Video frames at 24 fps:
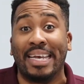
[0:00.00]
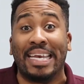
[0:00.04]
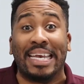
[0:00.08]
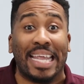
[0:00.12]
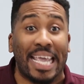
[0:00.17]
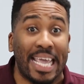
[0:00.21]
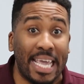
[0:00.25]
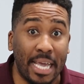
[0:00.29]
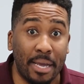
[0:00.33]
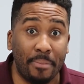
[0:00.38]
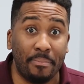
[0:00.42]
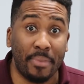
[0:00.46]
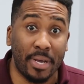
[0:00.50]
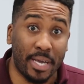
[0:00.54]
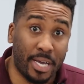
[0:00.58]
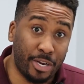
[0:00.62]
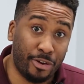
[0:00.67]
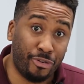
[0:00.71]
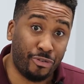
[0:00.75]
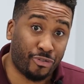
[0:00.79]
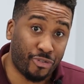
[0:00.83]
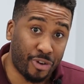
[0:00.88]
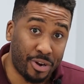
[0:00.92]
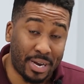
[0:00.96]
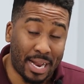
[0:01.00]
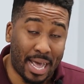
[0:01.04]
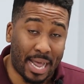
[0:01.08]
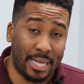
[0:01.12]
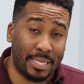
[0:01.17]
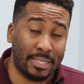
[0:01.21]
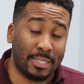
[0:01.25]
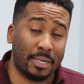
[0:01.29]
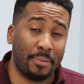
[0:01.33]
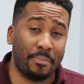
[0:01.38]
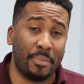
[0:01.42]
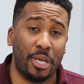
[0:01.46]
name in Trinidad
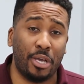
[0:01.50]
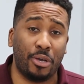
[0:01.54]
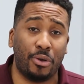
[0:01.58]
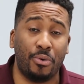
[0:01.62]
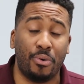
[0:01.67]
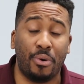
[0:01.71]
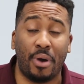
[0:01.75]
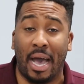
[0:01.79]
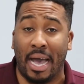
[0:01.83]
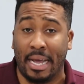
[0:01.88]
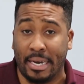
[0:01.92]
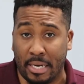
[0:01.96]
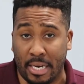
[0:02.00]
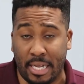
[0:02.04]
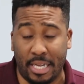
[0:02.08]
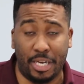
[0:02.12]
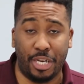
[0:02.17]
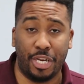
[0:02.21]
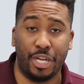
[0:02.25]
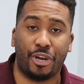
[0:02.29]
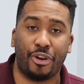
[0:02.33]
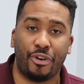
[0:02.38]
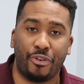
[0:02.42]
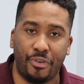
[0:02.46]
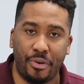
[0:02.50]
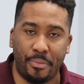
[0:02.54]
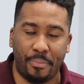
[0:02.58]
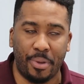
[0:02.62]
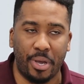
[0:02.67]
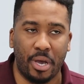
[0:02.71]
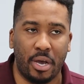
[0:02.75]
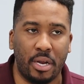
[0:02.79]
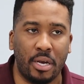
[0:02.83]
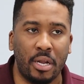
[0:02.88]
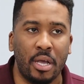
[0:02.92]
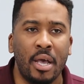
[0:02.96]
and Tobago and in the
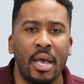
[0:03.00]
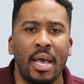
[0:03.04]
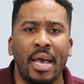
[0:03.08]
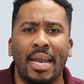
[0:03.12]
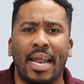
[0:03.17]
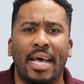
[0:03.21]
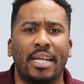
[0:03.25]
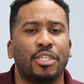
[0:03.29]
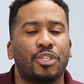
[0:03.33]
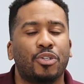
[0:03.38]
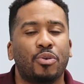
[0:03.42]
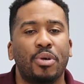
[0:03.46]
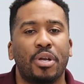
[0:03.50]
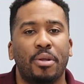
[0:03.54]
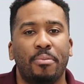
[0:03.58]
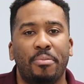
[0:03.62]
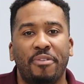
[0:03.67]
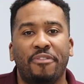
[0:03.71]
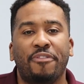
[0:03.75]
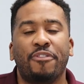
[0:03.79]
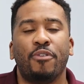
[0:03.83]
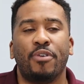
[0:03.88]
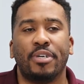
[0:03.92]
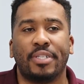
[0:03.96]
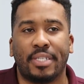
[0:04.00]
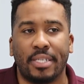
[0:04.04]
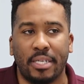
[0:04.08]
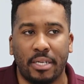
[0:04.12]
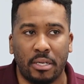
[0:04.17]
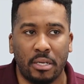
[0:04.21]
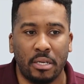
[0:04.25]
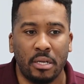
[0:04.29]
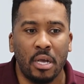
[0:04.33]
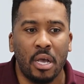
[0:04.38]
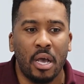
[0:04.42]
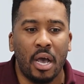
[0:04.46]
Caribbean that is going to be
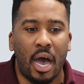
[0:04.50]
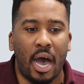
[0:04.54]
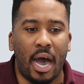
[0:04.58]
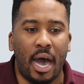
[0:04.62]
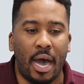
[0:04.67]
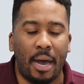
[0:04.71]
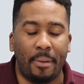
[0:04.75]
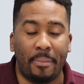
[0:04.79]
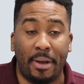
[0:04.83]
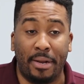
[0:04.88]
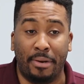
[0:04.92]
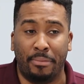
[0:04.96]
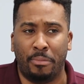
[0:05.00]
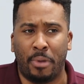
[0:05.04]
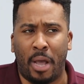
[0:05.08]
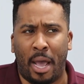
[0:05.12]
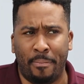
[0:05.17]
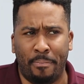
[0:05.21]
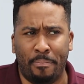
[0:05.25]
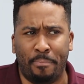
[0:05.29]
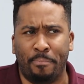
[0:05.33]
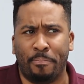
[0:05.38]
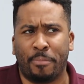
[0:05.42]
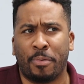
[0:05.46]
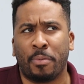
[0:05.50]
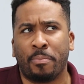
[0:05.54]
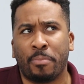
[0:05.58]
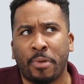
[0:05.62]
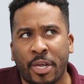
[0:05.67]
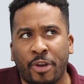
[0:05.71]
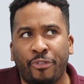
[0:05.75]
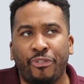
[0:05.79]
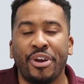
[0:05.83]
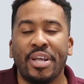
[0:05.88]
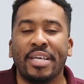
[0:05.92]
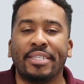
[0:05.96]
forcing and
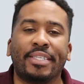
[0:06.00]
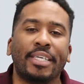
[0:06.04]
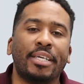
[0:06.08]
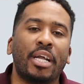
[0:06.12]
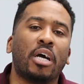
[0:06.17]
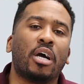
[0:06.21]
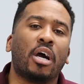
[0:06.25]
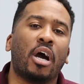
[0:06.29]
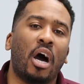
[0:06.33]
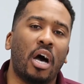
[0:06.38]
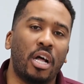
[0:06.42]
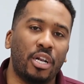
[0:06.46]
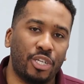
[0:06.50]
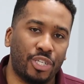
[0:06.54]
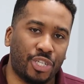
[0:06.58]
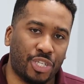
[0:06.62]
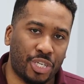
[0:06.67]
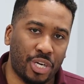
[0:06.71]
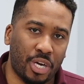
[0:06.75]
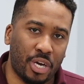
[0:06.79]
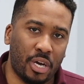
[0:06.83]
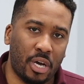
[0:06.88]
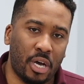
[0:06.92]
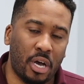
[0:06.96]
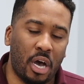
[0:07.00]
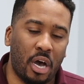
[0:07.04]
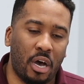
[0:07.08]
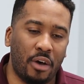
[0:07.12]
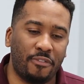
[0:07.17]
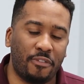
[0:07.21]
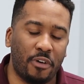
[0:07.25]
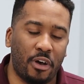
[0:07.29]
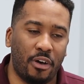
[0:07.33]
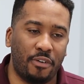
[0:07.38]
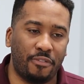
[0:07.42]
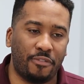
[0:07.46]
creating a culture
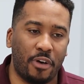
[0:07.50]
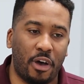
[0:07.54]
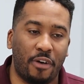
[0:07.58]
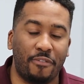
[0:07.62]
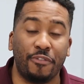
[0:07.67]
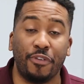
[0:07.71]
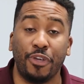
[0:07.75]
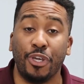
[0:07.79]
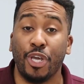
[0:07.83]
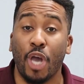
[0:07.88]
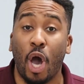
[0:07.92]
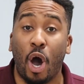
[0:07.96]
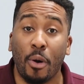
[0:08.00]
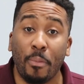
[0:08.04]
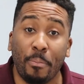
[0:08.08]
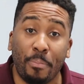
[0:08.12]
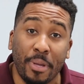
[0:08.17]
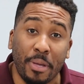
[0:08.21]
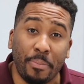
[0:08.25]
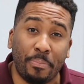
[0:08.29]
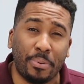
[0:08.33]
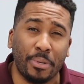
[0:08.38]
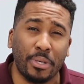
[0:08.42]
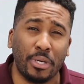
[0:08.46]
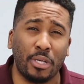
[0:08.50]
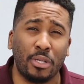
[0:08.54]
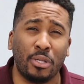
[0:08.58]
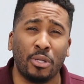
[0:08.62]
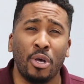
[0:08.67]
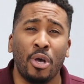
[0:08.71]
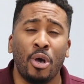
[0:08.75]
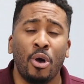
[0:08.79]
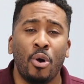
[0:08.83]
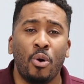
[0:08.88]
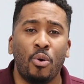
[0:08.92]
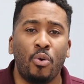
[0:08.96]
of young
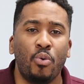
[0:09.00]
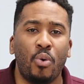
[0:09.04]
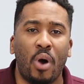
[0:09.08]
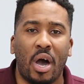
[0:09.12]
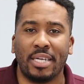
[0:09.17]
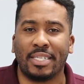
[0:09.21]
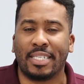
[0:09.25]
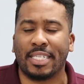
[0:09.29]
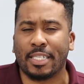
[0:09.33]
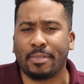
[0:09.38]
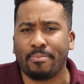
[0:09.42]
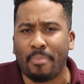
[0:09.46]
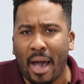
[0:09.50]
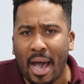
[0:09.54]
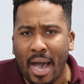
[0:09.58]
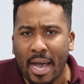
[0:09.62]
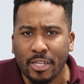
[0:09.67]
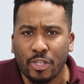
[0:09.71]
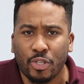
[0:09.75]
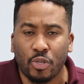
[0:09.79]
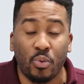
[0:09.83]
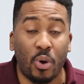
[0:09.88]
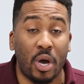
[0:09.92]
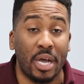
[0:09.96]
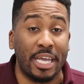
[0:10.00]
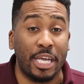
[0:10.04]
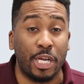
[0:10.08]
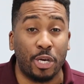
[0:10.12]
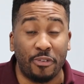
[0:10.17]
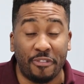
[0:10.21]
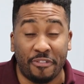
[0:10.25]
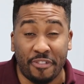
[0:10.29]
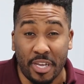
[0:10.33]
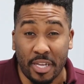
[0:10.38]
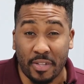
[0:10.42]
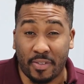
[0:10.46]
people who are smart, who are
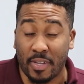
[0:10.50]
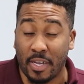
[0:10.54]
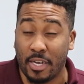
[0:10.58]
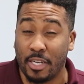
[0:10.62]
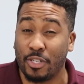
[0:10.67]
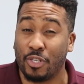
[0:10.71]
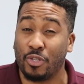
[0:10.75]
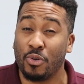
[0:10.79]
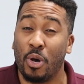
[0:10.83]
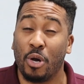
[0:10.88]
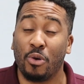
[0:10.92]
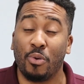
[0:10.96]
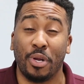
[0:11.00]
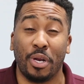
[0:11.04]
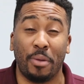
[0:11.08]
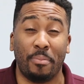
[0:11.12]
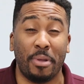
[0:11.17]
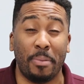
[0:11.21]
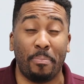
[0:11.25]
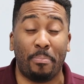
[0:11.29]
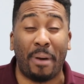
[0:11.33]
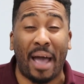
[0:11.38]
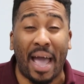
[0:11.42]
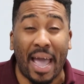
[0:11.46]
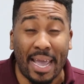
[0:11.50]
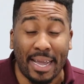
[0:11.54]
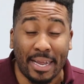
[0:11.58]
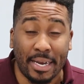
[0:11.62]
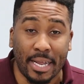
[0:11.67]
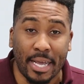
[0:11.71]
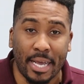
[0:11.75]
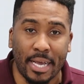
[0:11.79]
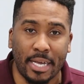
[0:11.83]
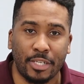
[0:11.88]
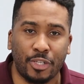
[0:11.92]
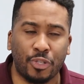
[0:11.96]
innovators, who are going to be
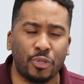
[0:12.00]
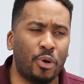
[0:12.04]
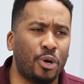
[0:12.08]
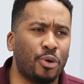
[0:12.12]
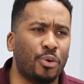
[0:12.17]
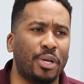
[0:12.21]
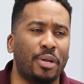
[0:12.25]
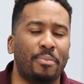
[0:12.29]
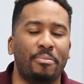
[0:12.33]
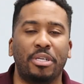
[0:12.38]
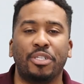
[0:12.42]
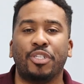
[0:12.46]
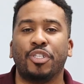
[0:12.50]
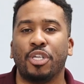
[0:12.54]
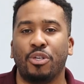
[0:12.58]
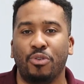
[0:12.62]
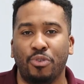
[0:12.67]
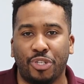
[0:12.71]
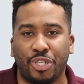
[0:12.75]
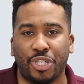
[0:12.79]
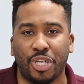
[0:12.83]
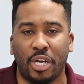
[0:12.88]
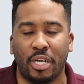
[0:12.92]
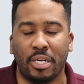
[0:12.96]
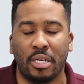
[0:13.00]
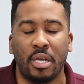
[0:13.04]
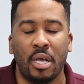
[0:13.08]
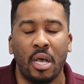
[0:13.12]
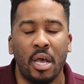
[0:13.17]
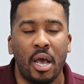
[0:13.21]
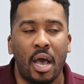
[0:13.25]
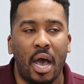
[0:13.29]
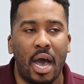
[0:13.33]
pioneers, who are going to be solution